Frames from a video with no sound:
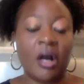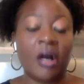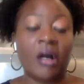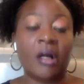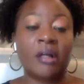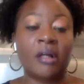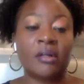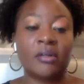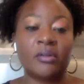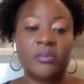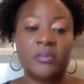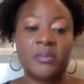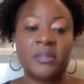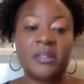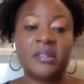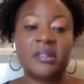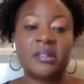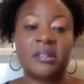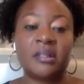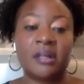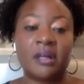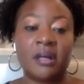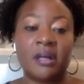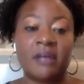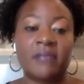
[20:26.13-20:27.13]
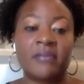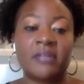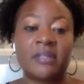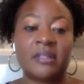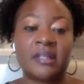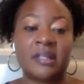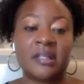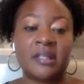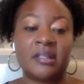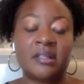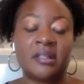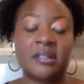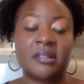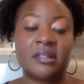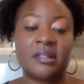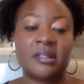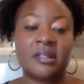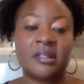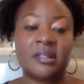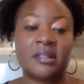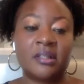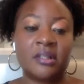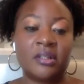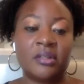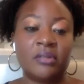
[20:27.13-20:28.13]
are looped into the conversation to
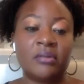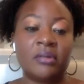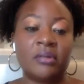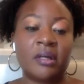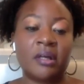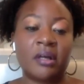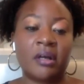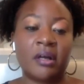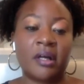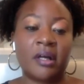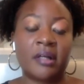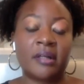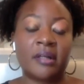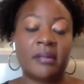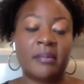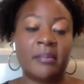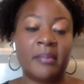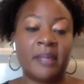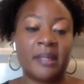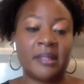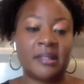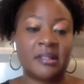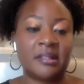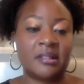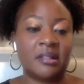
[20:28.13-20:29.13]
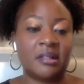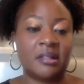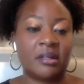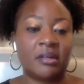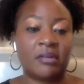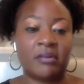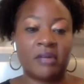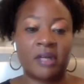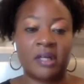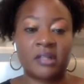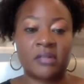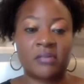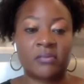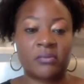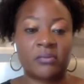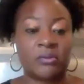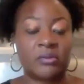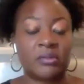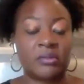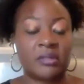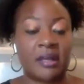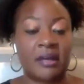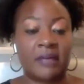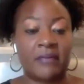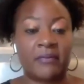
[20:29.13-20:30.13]
continue to carry the message in a
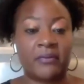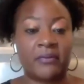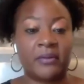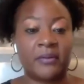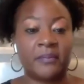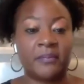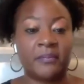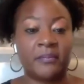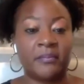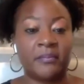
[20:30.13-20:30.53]
grassroots effort.